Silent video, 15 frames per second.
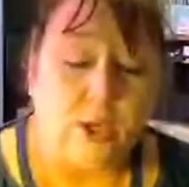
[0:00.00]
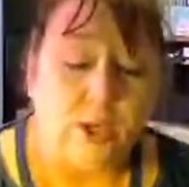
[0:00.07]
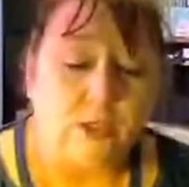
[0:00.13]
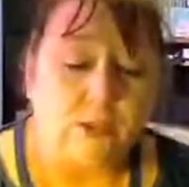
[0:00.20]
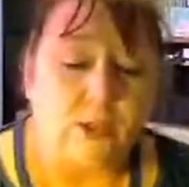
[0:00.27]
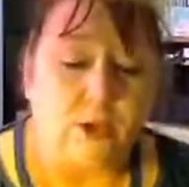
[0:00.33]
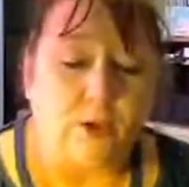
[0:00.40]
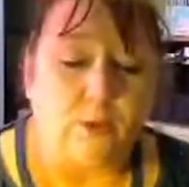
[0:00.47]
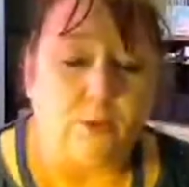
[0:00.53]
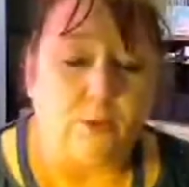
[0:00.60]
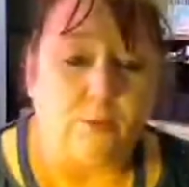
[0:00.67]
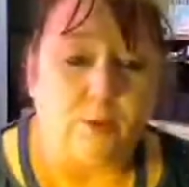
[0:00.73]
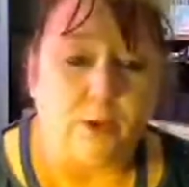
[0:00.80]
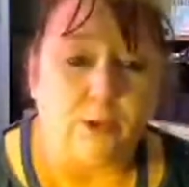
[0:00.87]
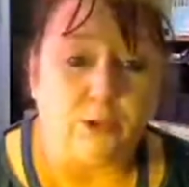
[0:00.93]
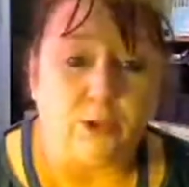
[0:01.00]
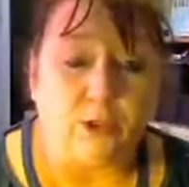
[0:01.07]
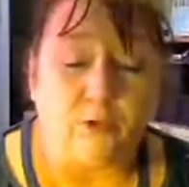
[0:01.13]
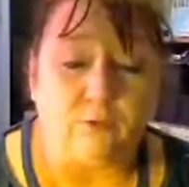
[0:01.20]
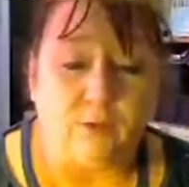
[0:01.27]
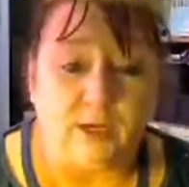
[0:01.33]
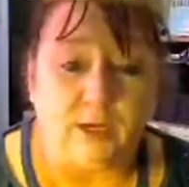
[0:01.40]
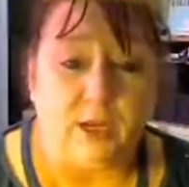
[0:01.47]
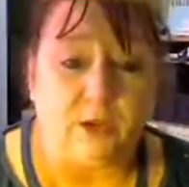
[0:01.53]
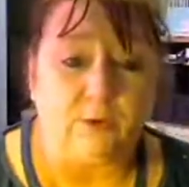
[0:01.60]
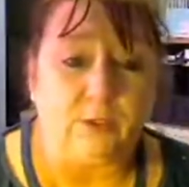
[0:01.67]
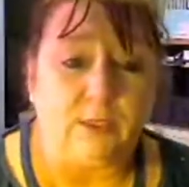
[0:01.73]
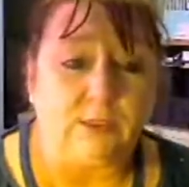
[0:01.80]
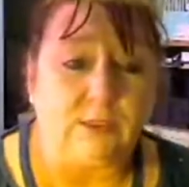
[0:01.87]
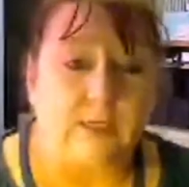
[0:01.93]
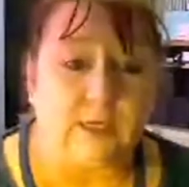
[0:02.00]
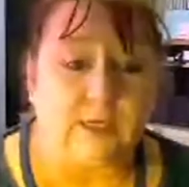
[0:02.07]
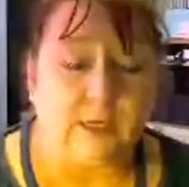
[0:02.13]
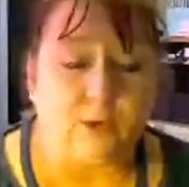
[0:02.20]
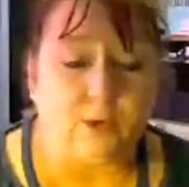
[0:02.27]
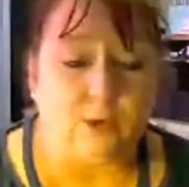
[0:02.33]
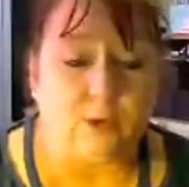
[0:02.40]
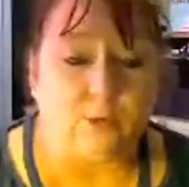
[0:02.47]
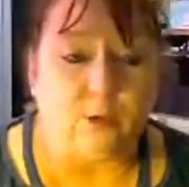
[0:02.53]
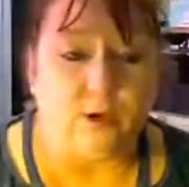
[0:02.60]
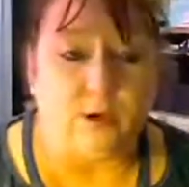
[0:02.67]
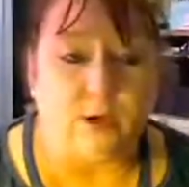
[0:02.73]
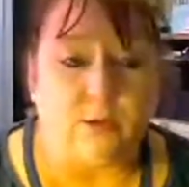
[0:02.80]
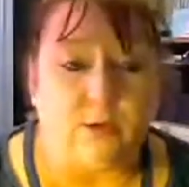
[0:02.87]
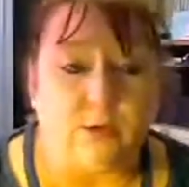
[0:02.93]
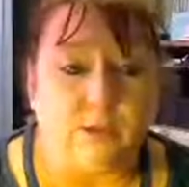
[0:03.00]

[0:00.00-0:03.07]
So post your little video and let's get to know one another.